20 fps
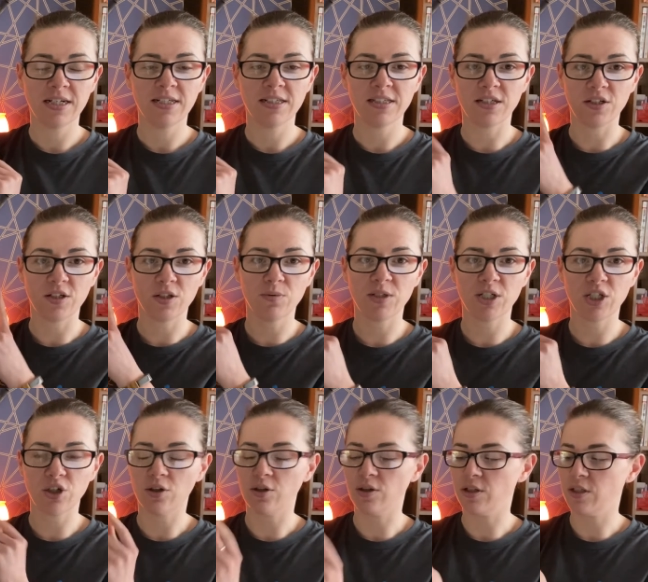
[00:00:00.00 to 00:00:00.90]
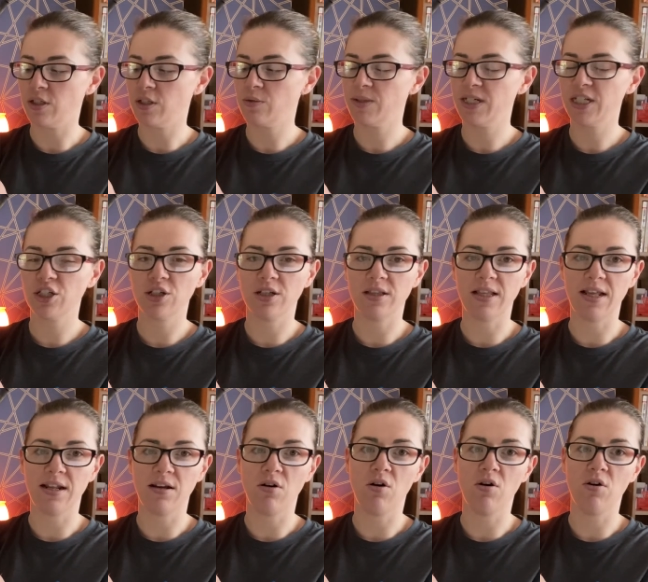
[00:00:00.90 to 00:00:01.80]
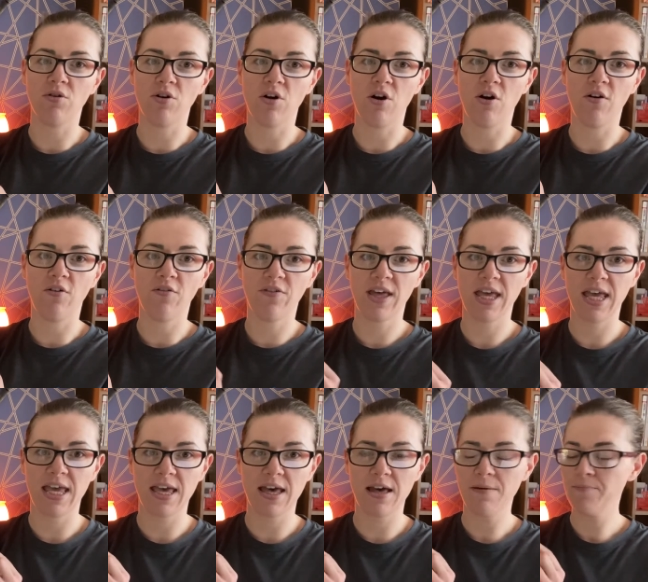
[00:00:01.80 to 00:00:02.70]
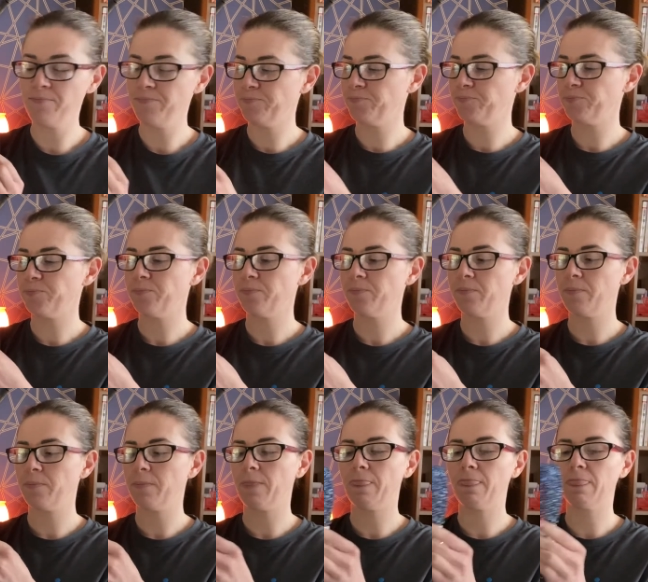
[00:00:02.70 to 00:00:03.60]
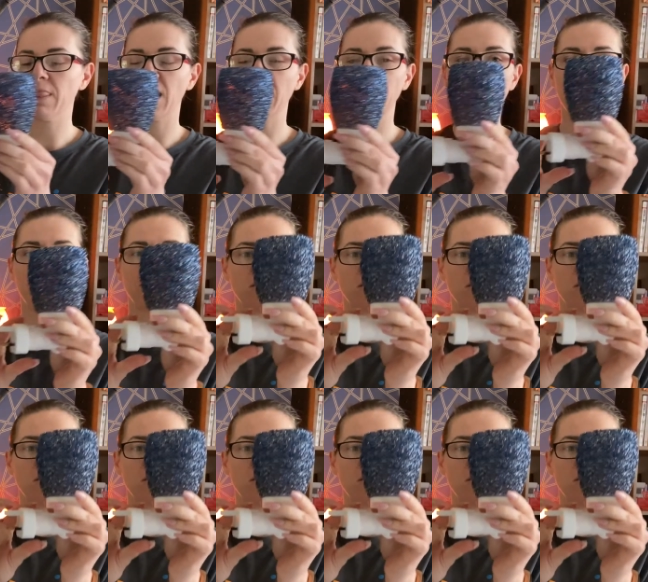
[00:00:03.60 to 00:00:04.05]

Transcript: So you switch it on at the switch and then on-off here. There